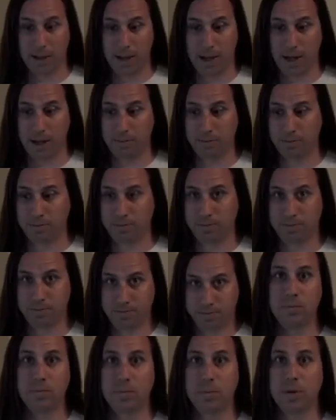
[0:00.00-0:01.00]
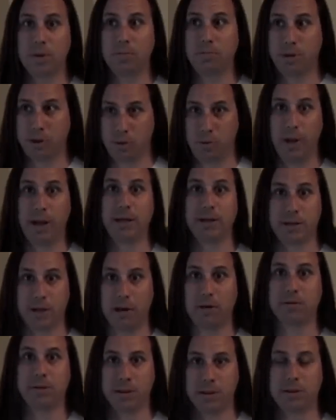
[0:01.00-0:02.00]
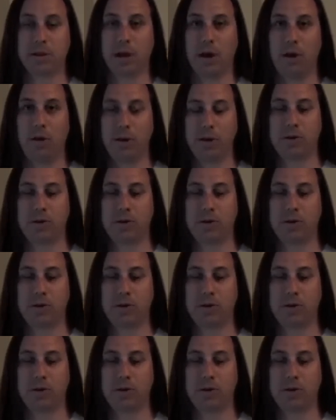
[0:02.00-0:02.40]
lane between San Francisco